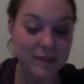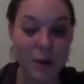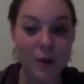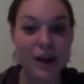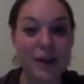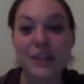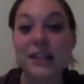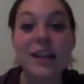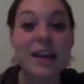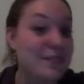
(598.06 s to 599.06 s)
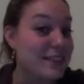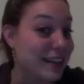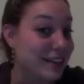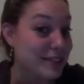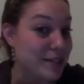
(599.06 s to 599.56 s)
or a healthy
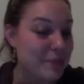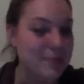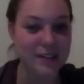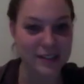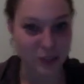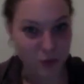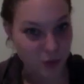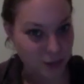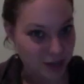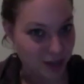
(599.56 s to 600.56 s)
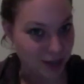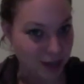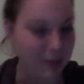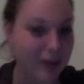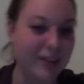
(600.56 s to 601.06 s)
lifestyle tip, because that's what we're
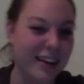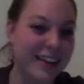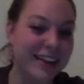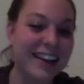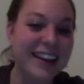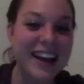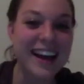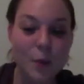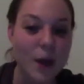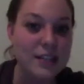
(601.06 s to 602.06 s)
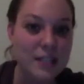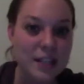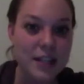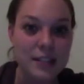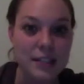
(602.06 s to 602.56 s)
talking about, right? Why I say
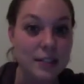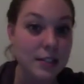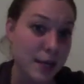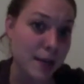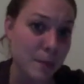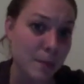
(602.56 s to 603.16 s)
that's a tip